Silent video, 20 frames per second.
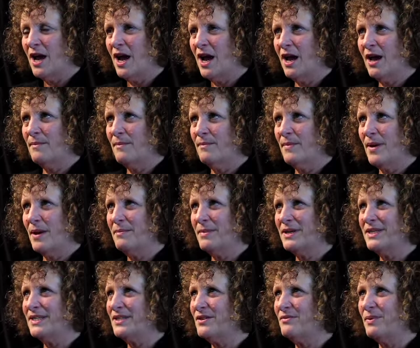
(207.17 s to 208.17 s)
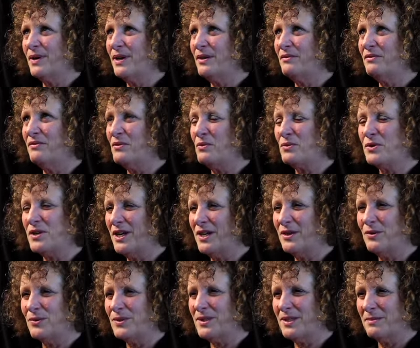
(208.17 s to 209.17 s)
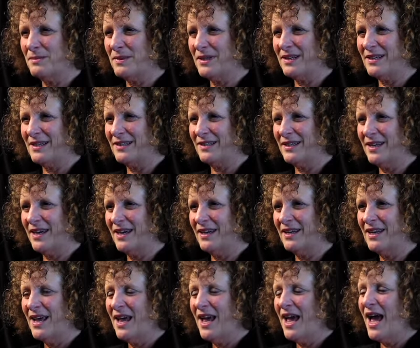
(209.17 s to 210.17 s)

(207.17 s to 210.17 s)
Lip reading: I must have been 14 or something like that.